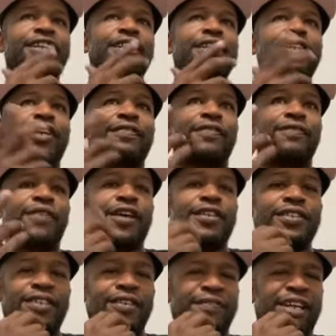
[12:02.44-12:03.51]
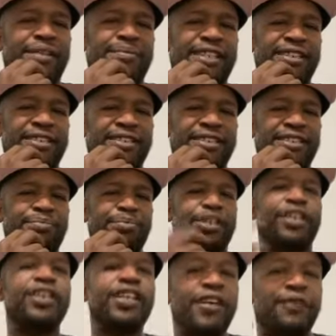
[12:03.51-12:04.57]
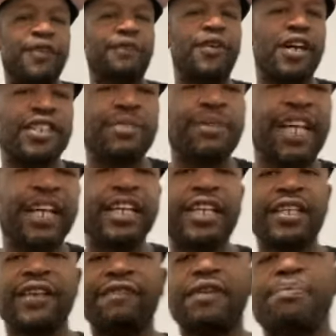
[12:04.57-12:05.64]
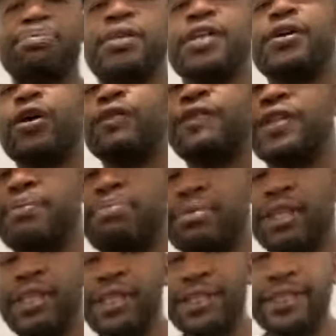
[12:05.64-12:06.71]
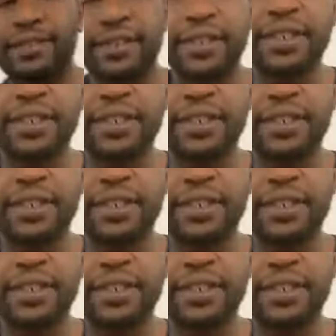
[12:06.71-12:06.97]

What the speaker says: good enough for varsity, if that makes sense. But good enough for varsity, but not good enough to play over the players.